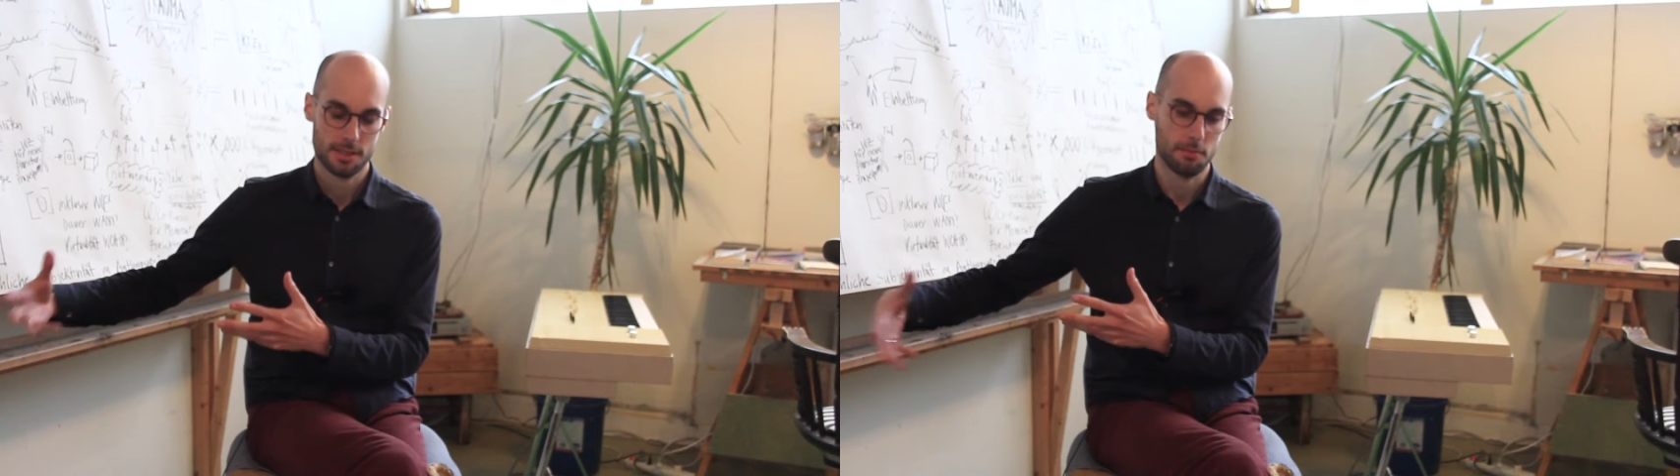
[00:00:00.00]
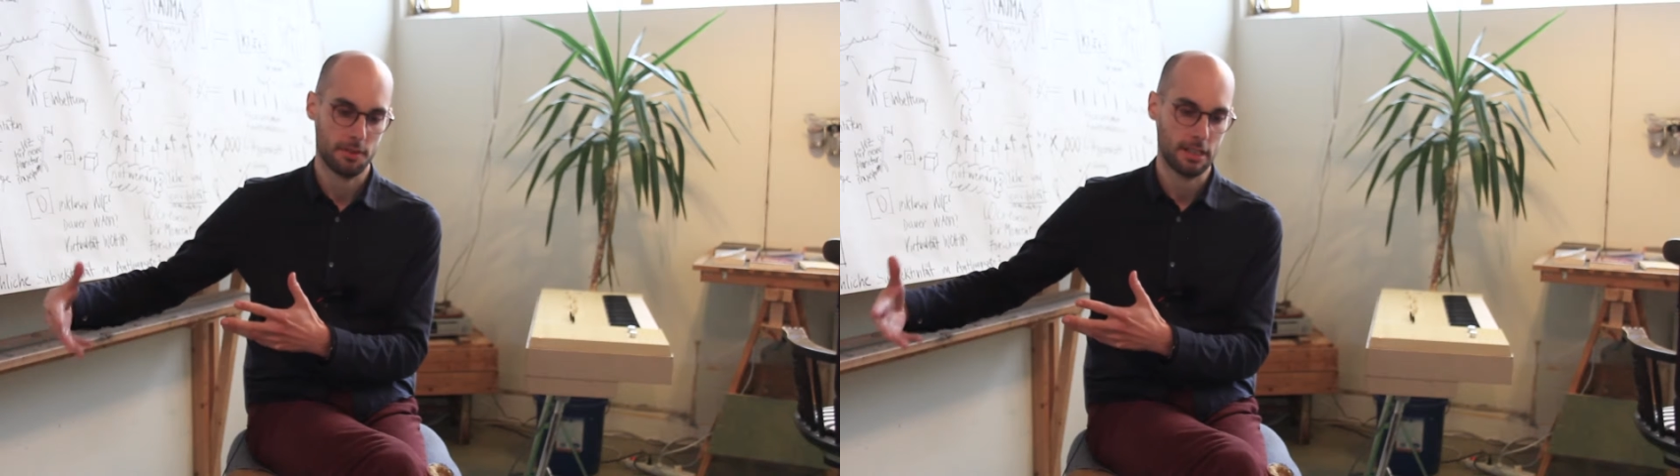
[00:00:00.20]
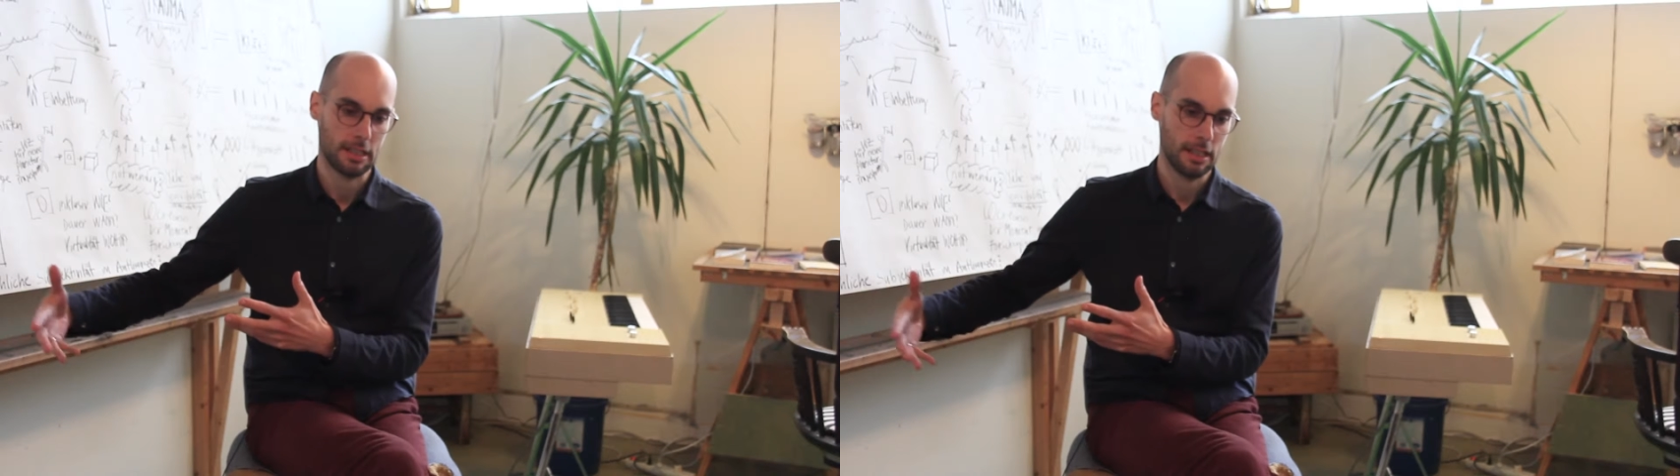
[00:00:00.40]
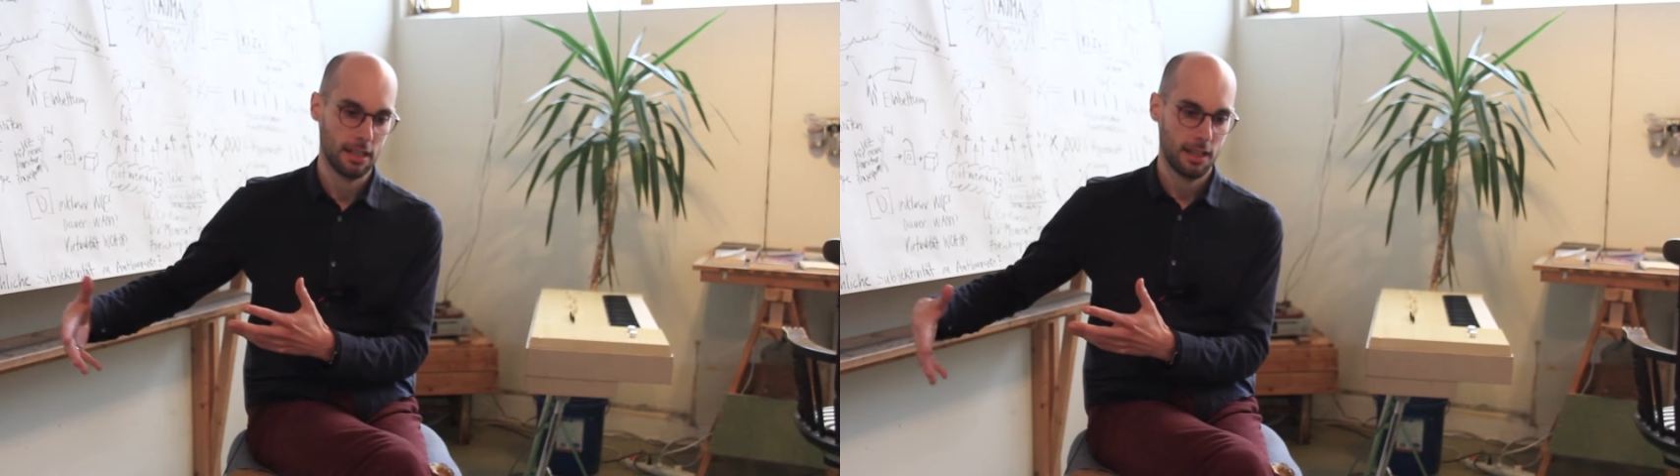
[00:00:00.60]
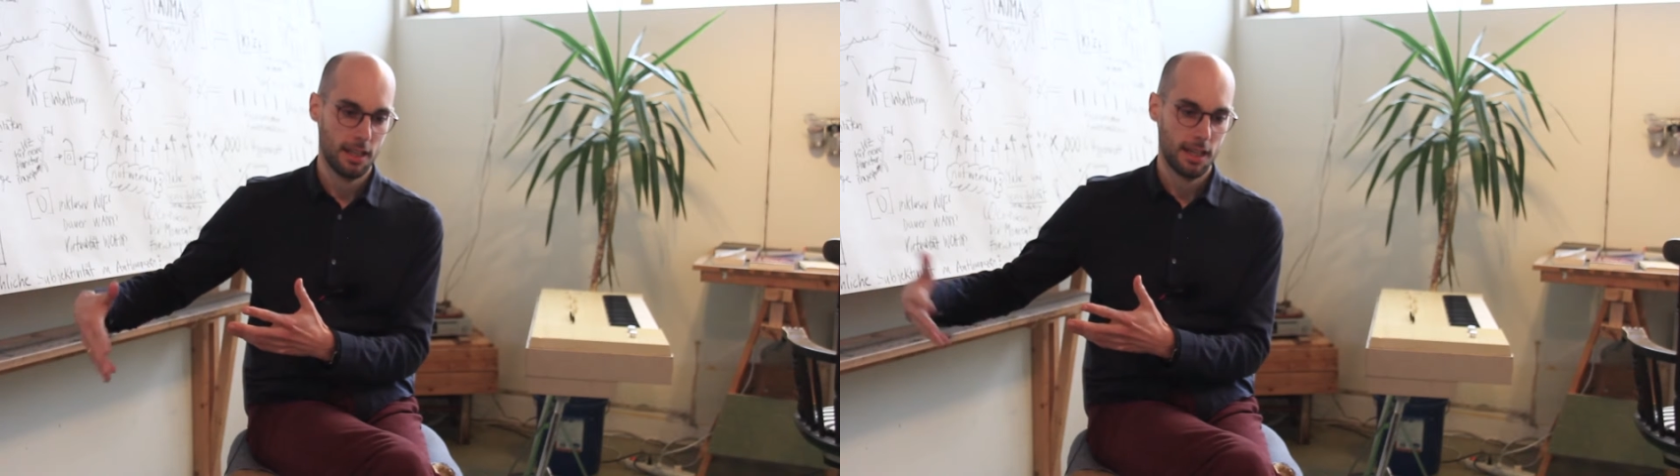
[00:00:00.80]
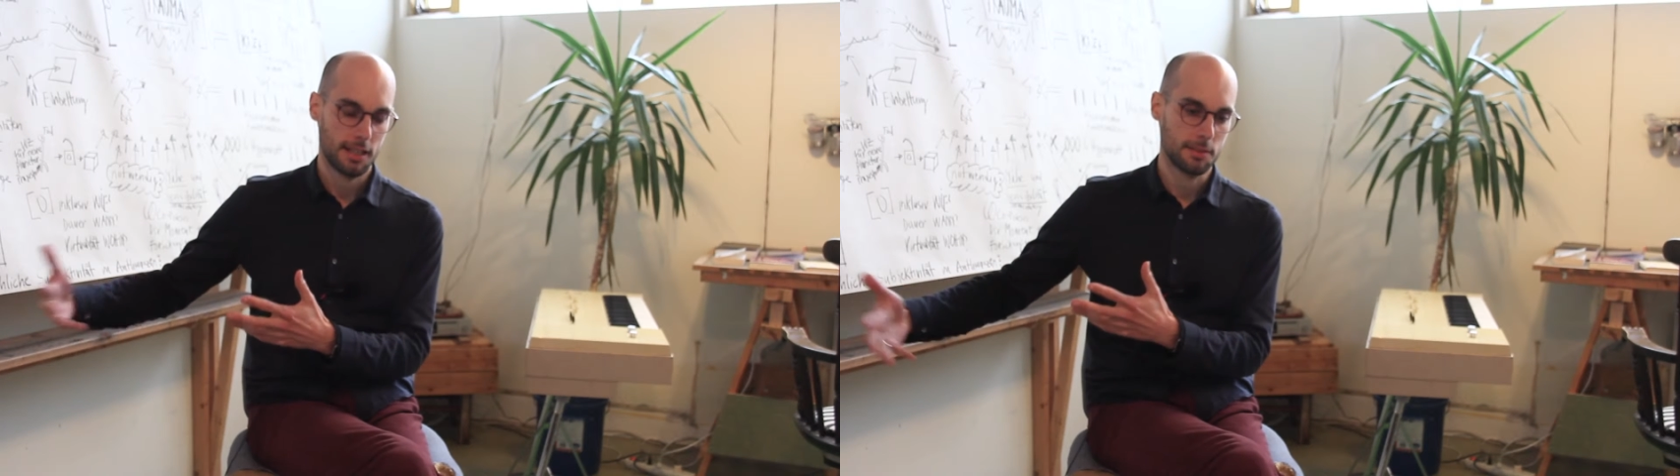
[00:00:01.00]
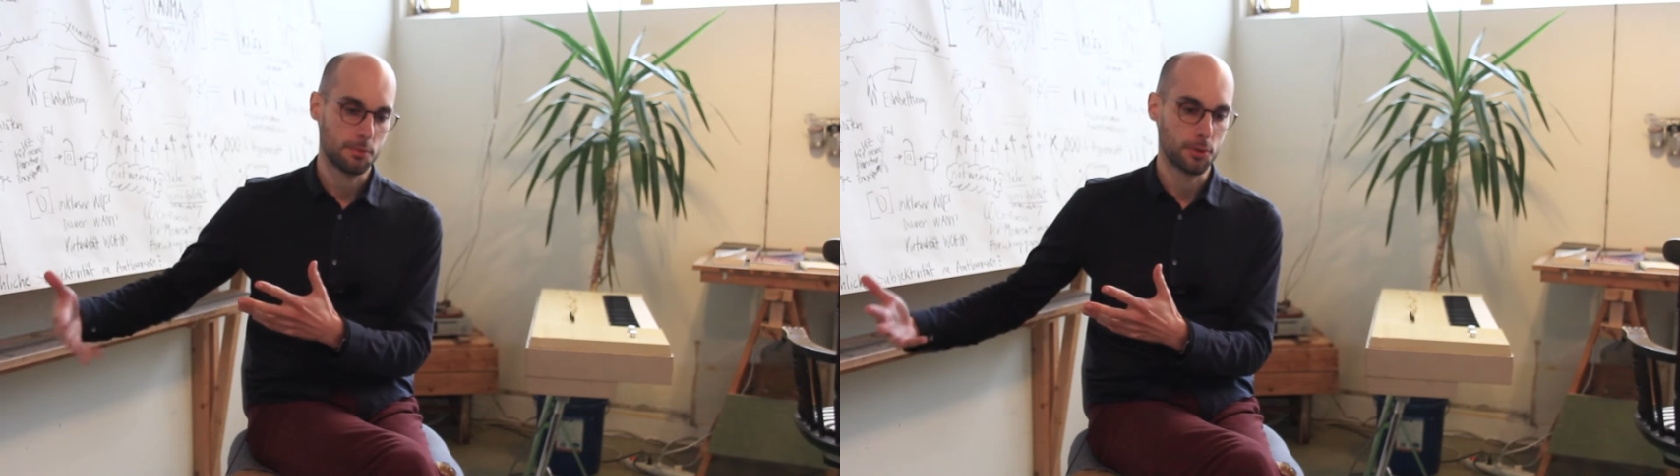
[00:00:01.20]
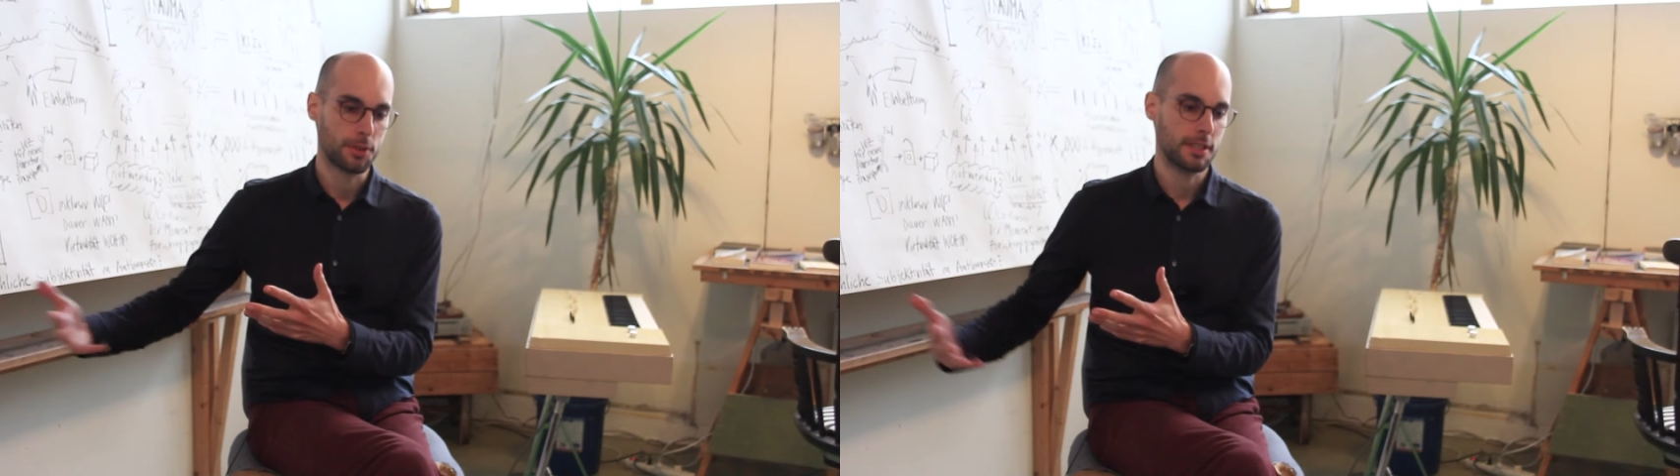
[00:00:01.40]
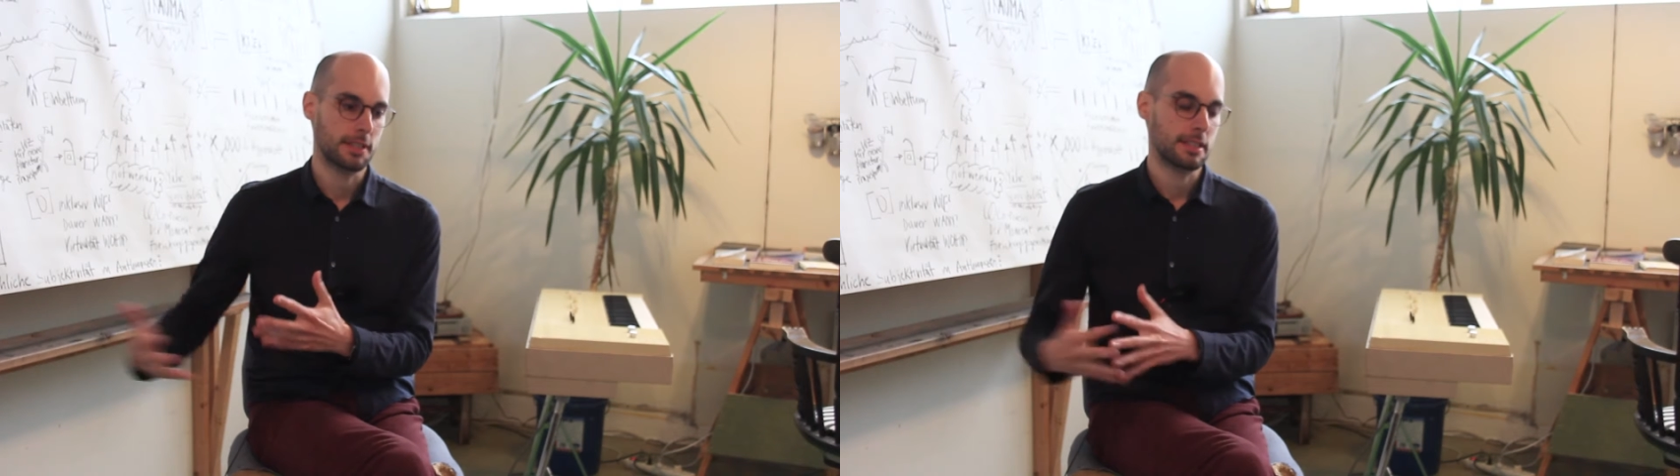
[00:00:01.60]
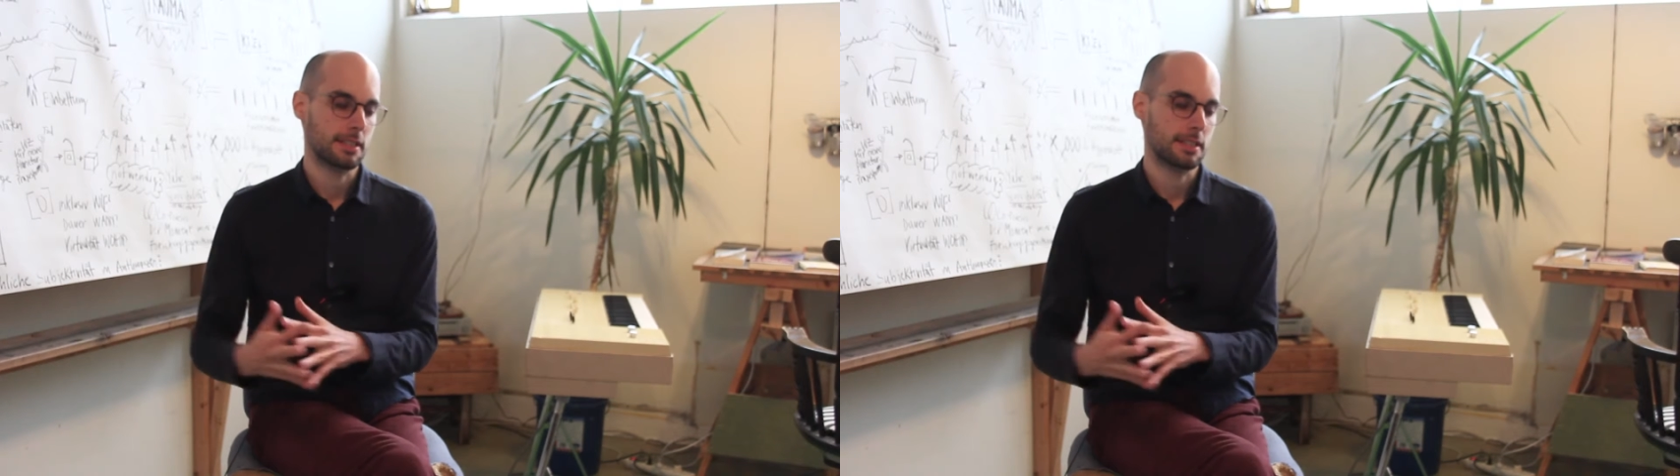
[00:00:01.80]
something at the border